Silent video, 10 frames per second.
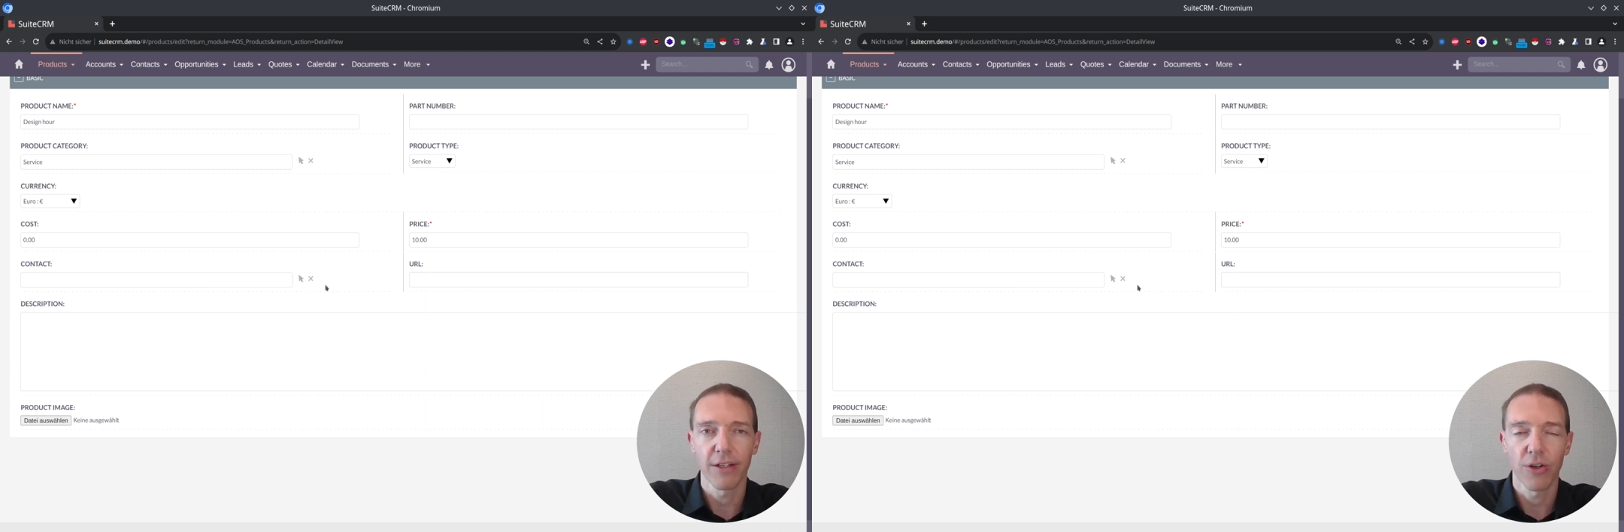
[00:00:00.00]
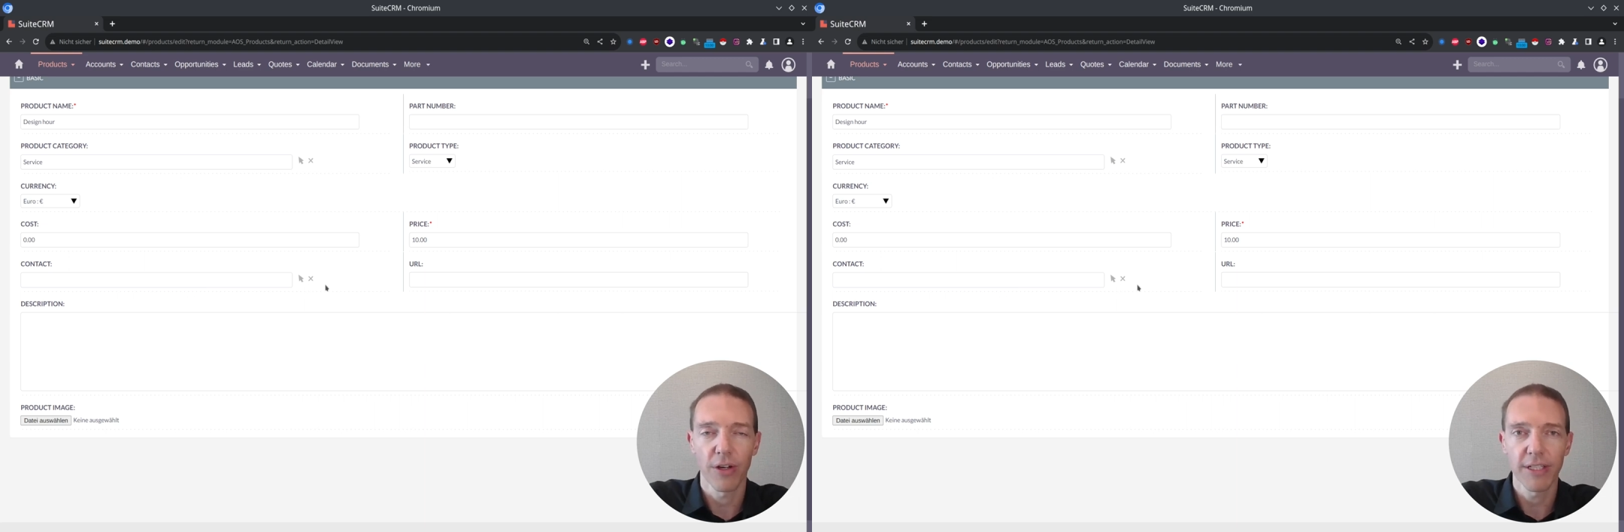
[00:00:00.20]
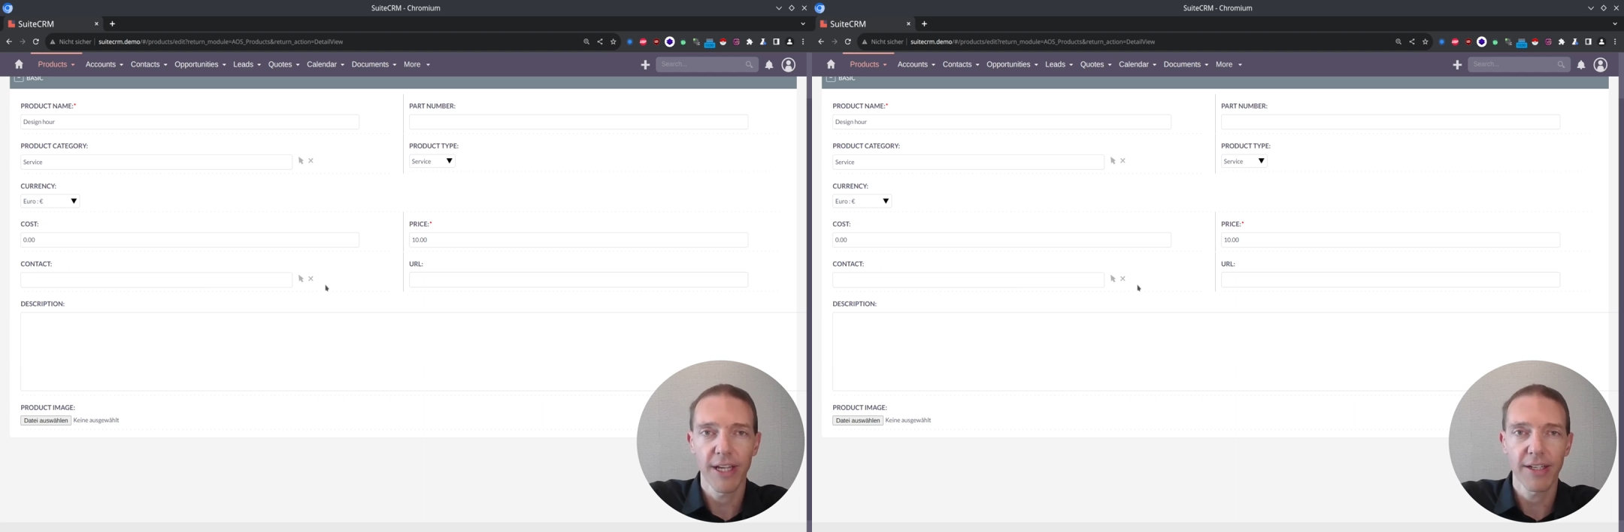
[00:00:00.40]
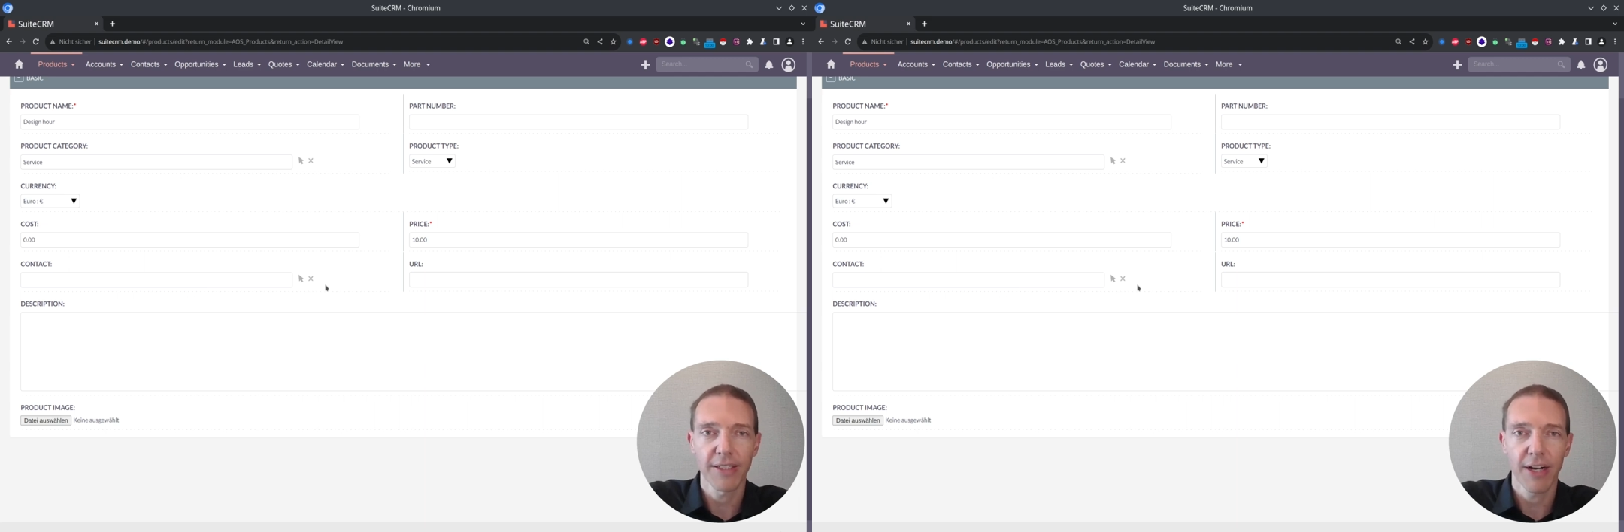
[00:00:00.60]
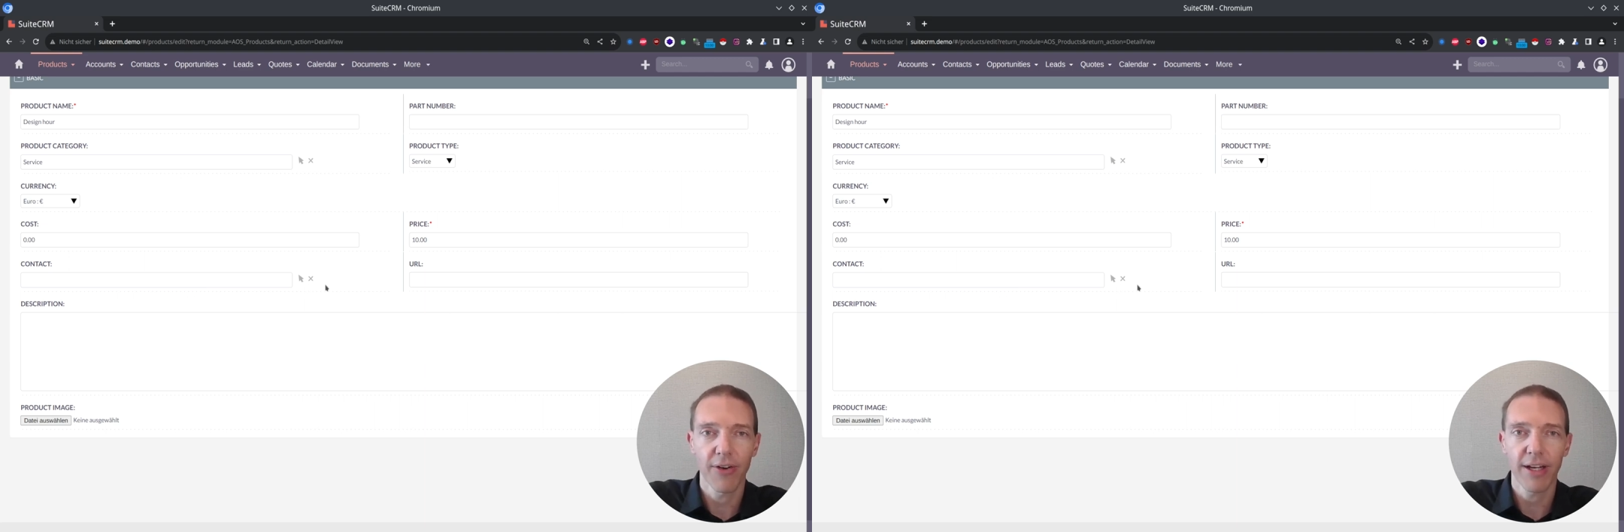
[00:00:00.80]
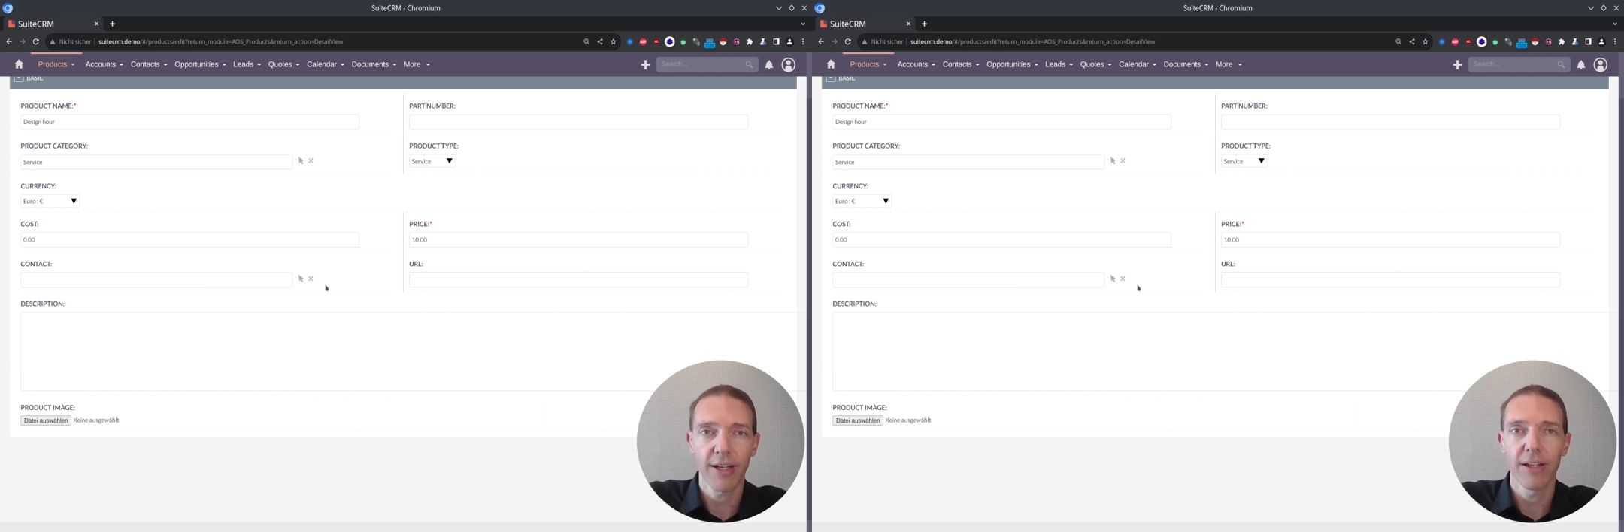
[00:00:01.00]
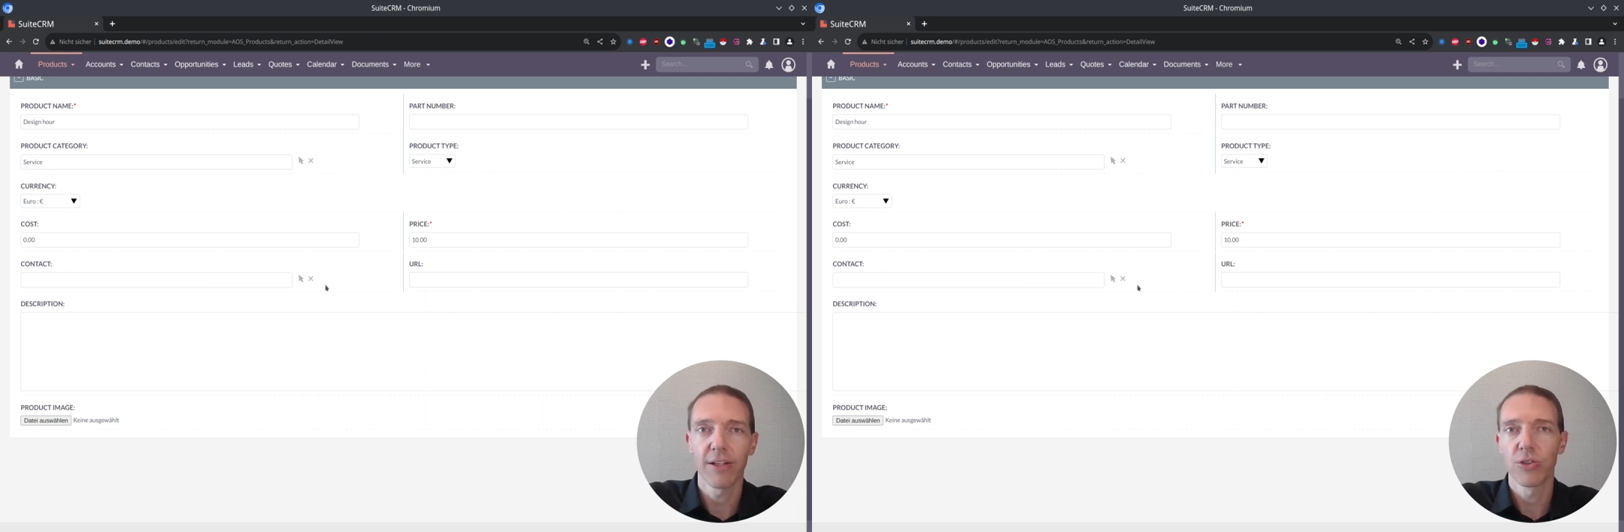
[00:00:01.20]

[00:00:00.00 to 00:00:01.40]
contact directly